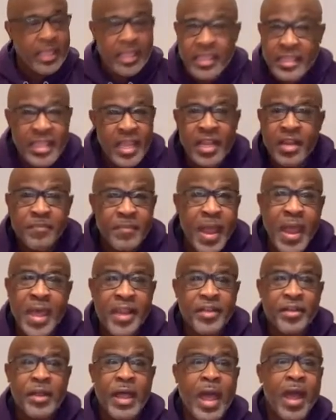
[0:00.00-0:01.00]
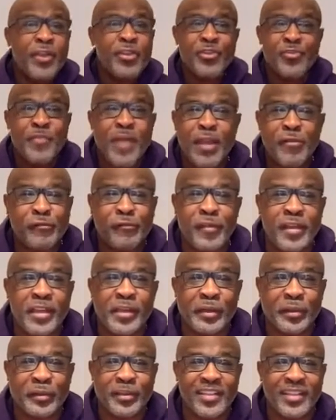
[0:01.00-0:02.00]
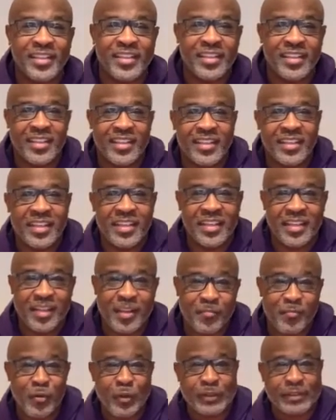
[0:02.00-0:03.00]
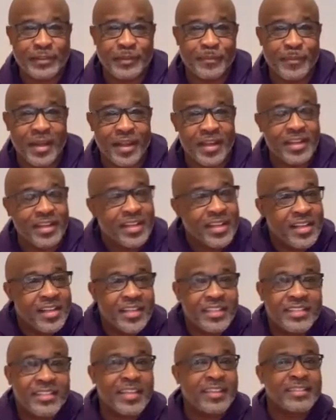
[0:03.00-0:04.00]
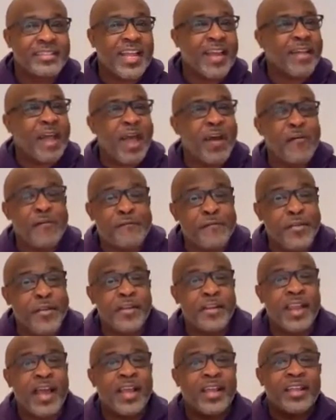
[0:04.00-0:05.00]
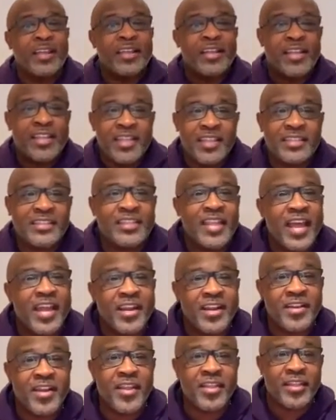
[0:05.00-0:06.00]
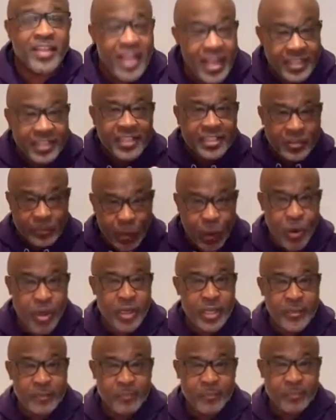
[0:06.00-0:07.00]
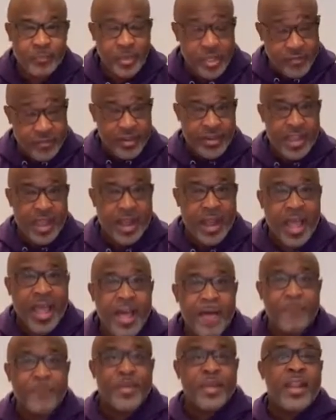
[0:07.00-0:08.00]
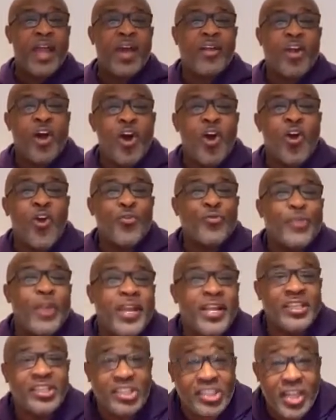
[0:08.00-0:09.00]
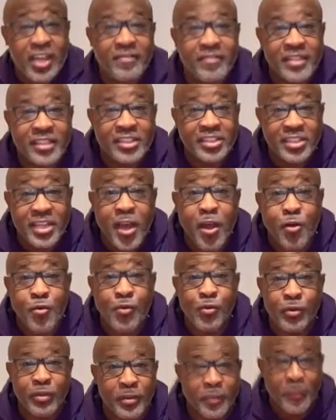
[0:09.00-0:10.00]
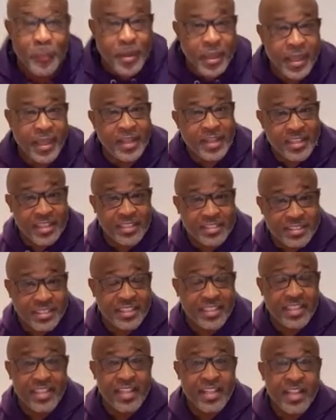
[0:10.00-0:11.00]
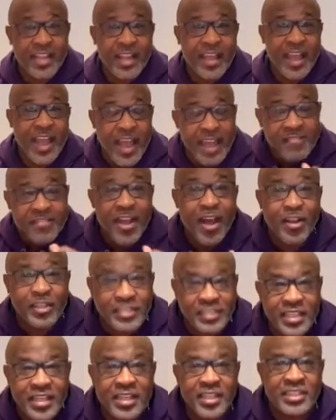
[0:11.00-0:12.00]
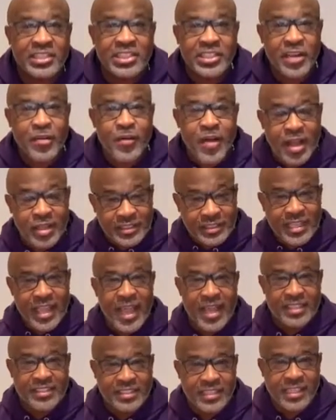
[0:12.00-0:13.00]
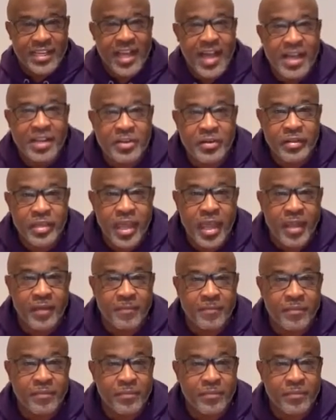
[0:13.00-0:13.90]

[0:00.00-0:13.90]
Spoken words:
It doesn't matter how you may feel. Come on, somebody. Sometimes I don't feel like this, that, and another. Like this morning, believe it or not, I've been out already shoveling the snow. Man, listen, have y'all seen the snow outside of Chicago yet?